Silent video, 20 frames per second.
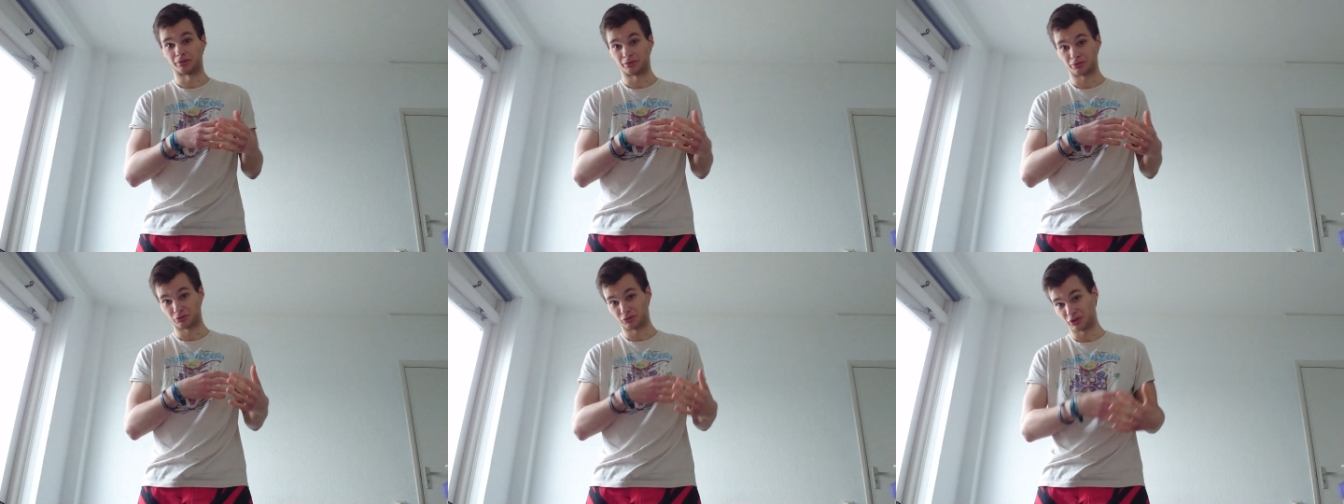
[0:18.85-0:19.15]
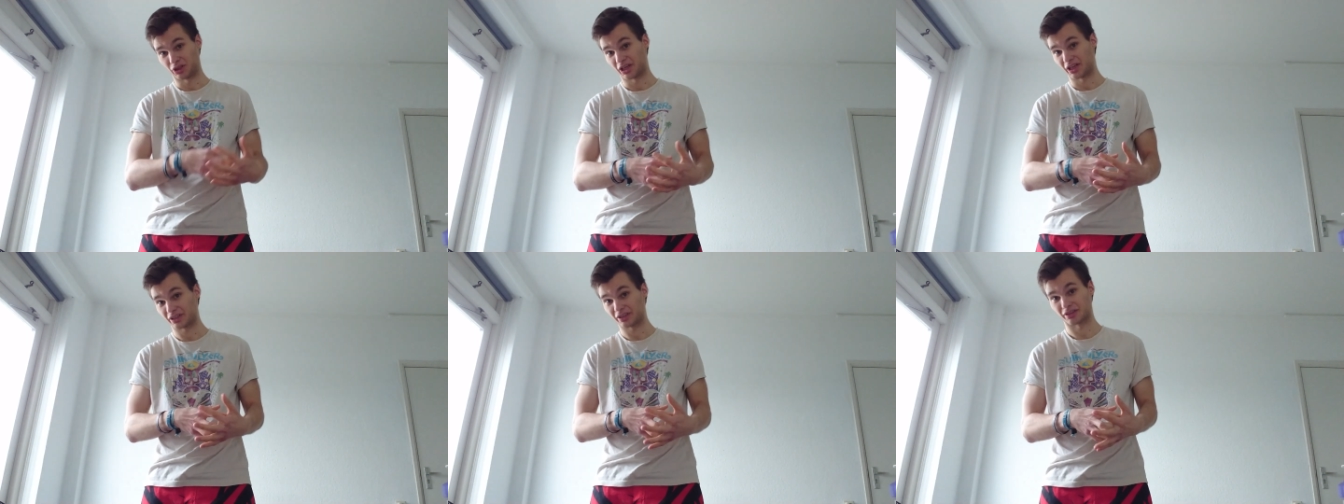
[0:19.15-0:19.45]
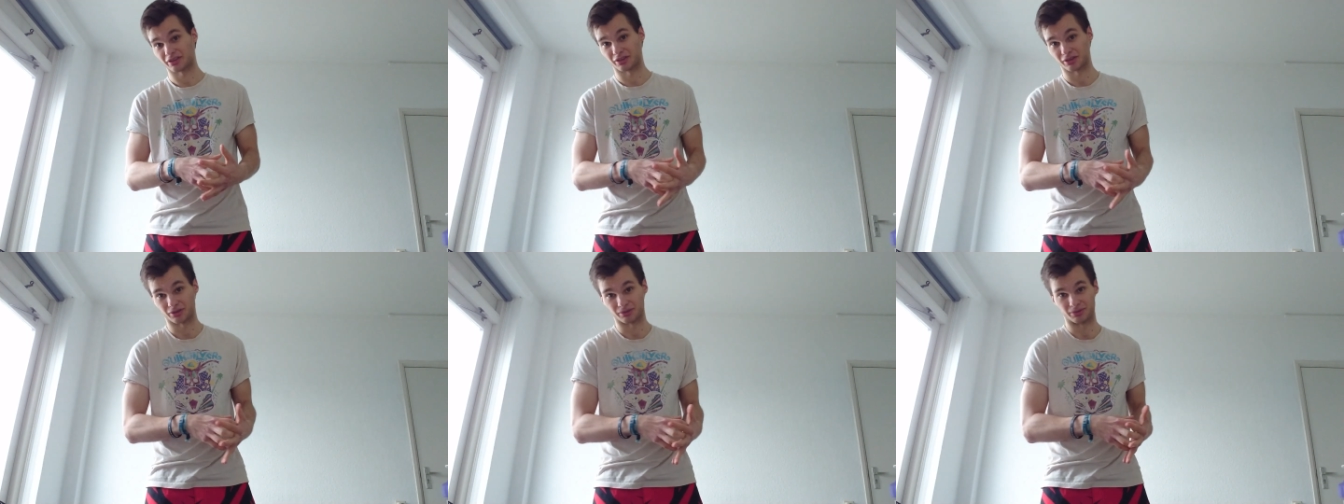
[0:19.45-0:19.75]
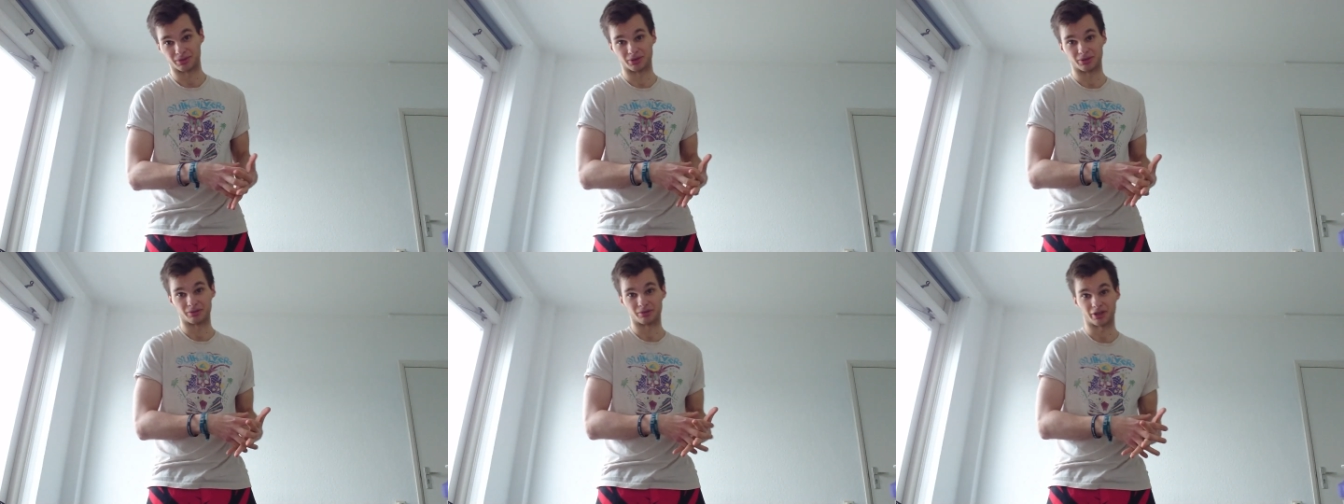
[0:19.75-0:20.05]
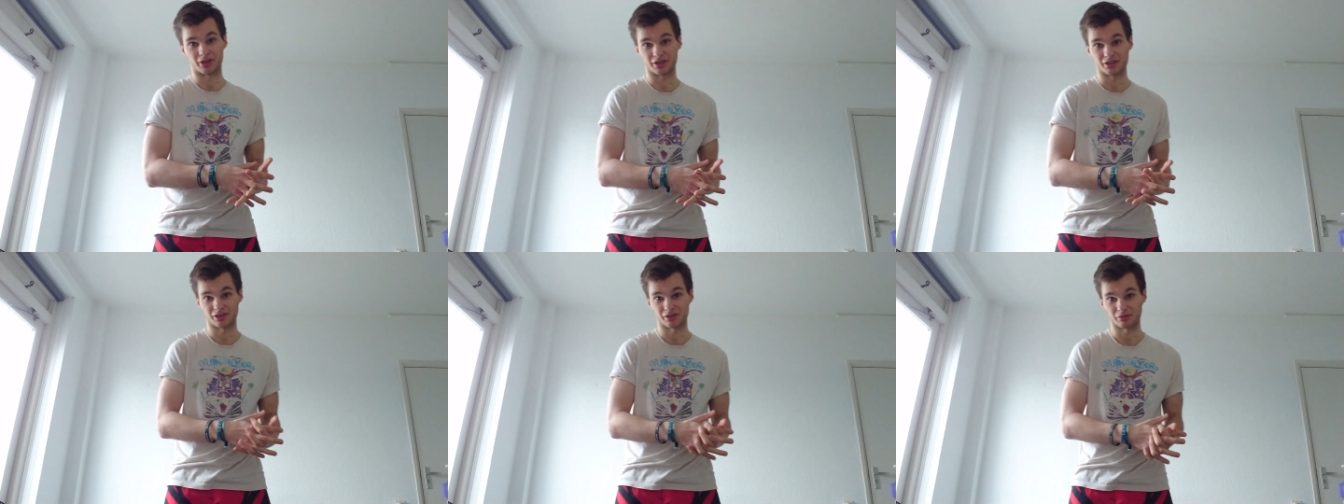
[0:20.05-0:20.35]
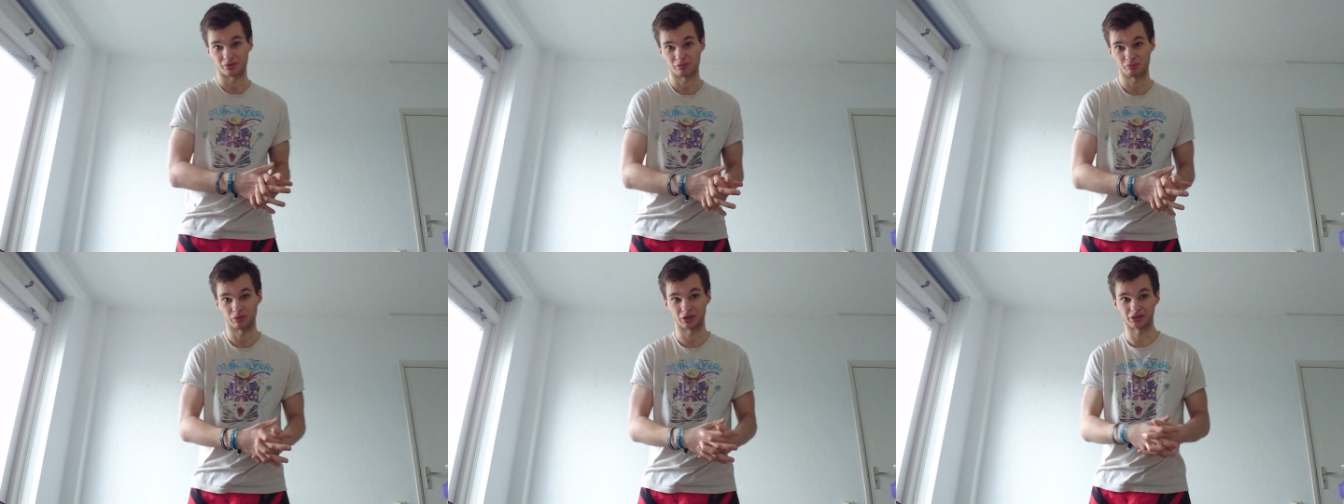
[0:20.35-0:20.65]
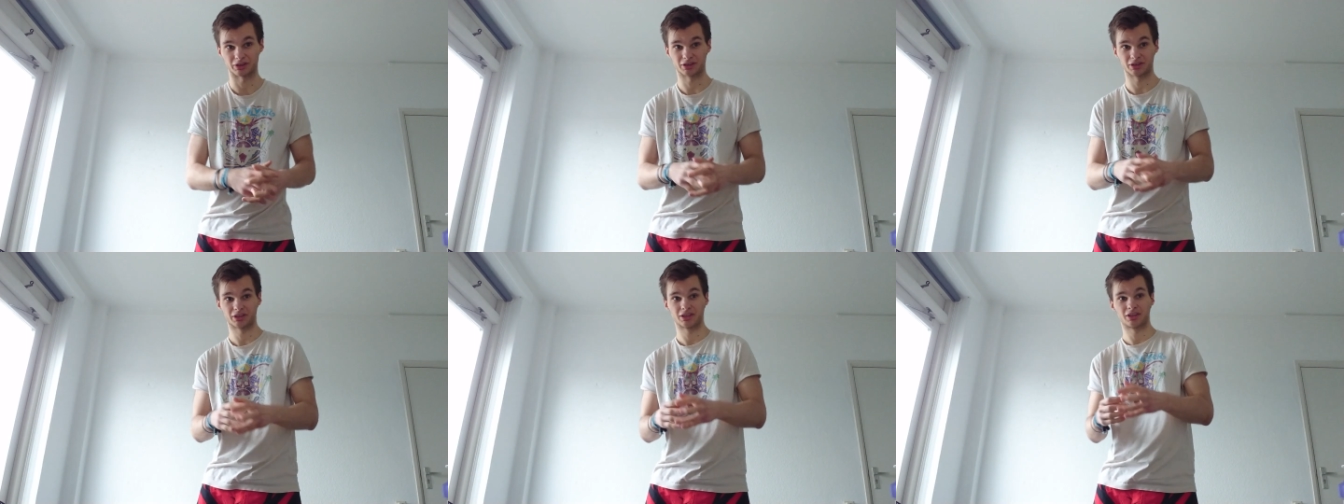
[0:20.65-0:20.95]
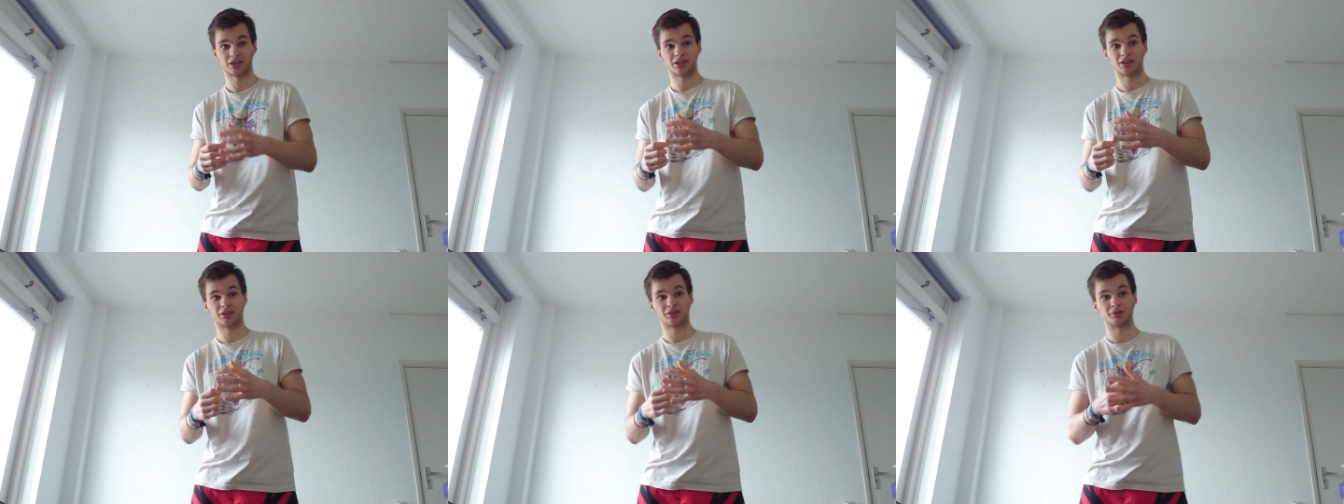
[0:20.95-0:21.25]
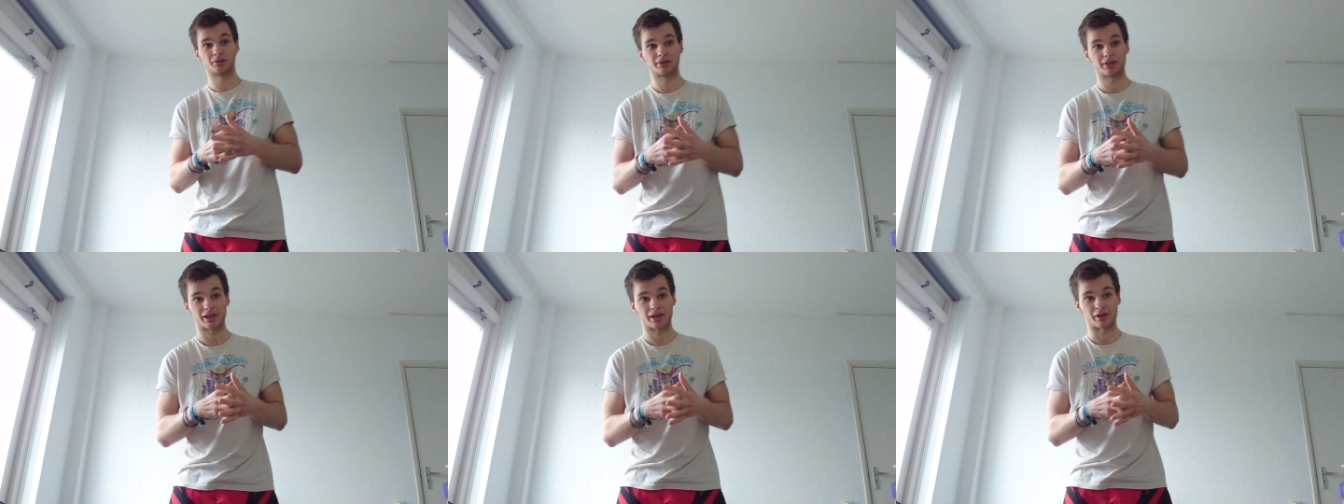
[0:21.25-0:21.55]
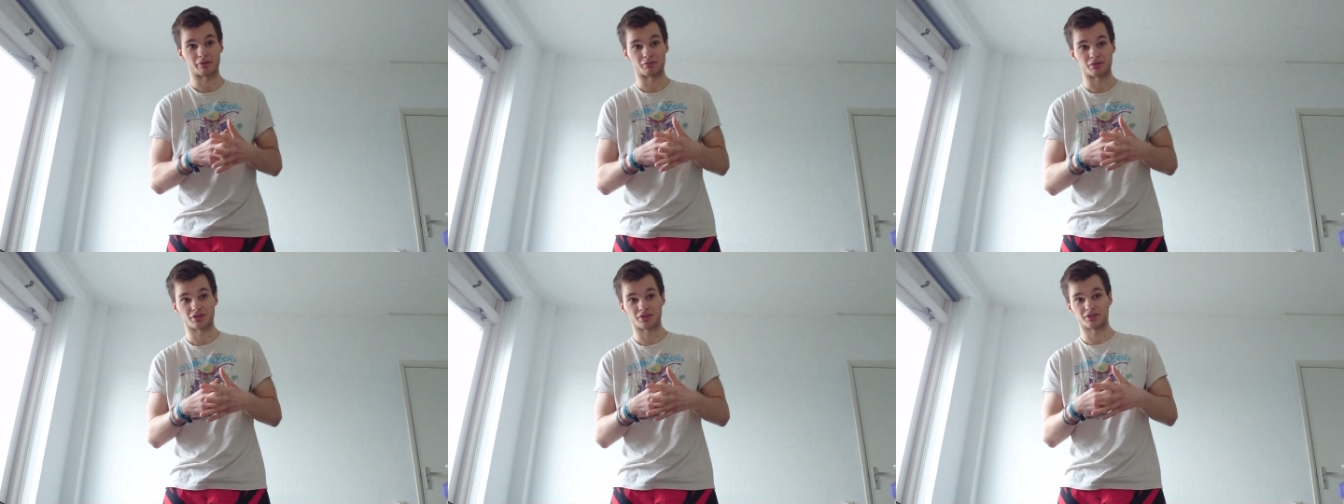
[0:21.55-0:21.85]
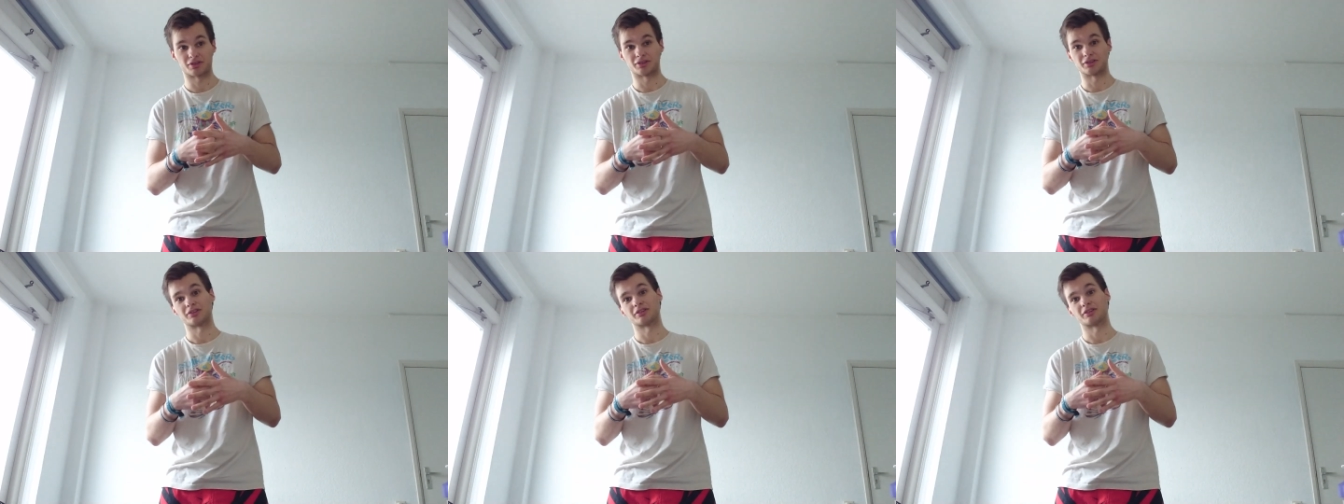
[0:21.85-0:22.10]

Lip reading: three heads of the triceps, but two types.